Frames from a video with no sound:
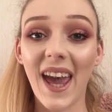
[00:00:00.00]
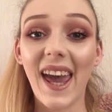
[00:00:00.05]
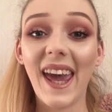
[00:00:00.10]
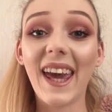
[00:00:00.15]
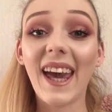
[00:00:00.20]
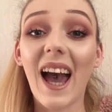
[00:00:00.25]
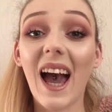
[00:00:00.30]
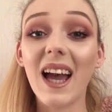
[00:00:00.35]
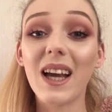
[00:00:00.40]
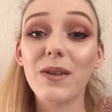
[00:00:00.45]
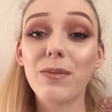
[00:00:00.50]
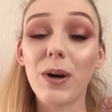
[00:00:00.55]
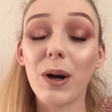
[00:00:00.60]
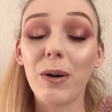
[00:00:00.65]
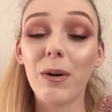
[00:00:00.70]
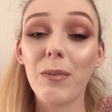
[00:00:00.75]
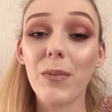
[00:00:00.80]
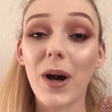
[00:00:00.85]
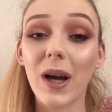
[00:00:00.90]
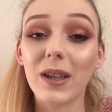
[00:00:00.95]
Hey guys,
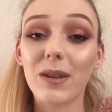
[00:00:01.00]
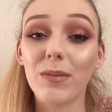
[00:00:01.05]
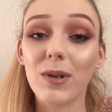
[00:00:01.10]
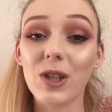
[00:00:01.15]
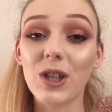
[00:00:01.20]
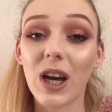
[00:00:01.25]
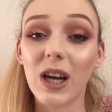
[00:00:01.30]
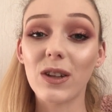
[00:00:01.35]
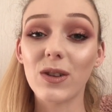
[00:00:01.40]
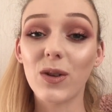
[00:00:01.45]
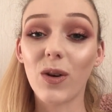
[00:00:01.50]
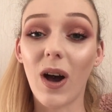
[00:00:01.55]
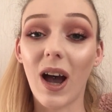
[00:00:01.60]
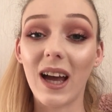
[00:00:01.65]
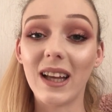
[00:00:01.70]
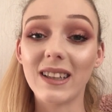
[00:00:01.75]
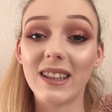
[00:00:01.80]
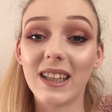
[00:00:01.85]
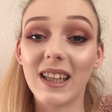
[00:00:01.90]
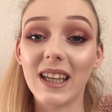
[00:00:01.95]
welcome back to my channel. So
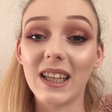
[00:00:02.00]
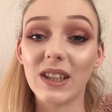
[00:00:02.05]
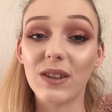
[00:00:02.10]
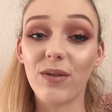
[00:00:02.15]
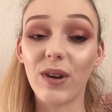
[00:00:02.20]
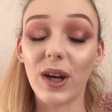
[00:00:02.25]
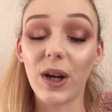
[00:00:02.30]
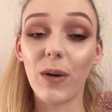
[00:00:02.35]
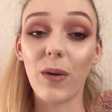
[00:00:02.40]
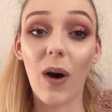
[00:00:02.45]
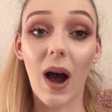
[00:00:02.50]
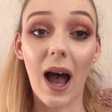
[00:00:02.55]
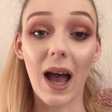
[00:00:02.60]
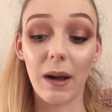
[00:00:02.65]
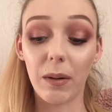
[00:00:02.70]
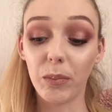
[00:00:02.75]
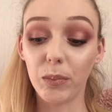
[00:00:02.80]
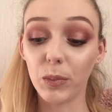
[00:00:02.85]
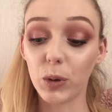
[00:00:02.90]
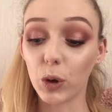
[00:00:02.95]
in today's video
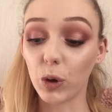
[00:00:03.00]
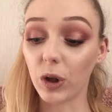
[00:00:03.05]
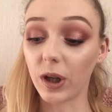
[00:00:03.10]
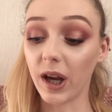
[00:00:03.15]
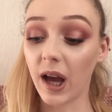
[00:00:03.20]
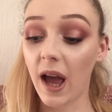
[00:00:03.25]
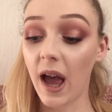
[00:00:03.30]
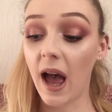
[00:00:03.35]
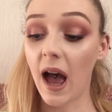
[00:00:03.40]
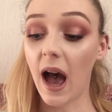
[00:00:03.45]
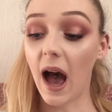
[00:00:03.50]
I'm doing